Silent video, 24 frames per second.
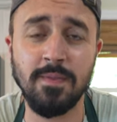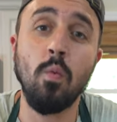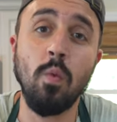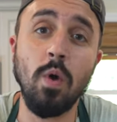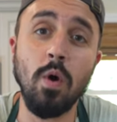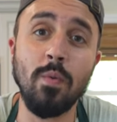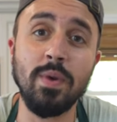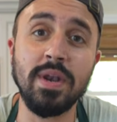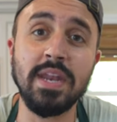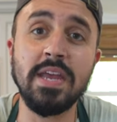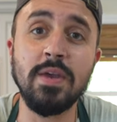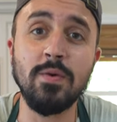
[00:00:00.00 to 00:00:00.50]

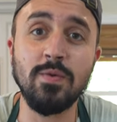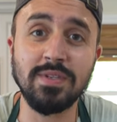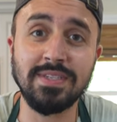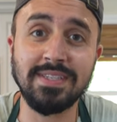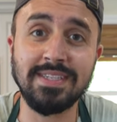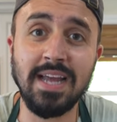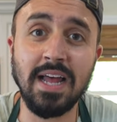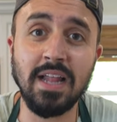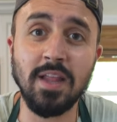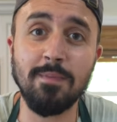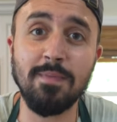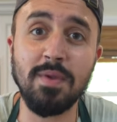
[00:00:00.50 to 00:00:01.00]
Well, when he was
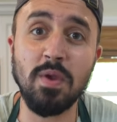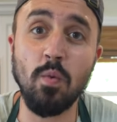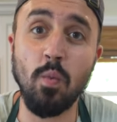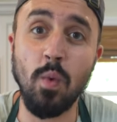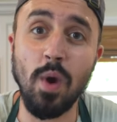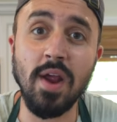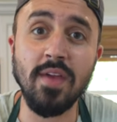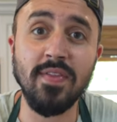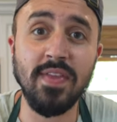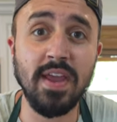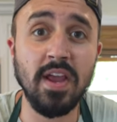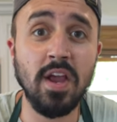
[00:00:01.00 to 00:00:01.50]
telling me
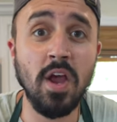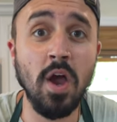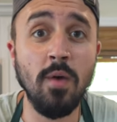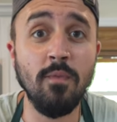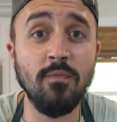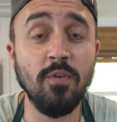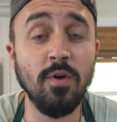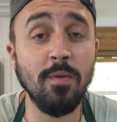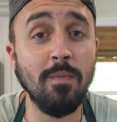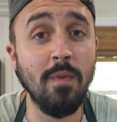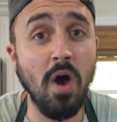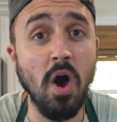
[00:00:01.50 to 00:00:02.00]
where they come
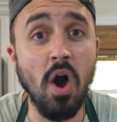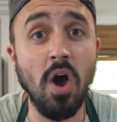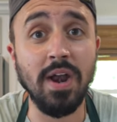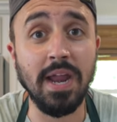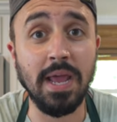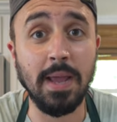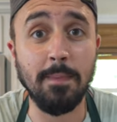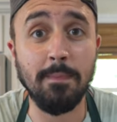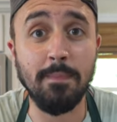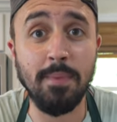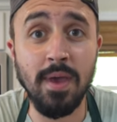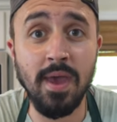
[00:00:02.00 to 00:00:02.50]
from on
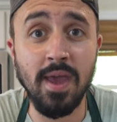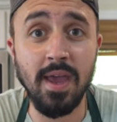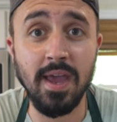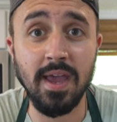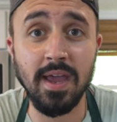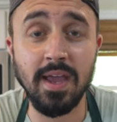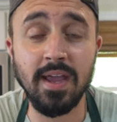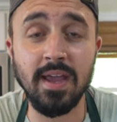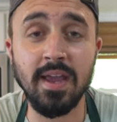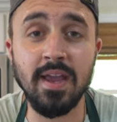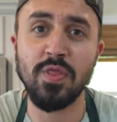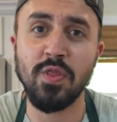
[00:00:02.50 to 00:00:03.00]
a
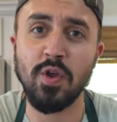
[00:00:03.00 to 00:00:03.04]
pig,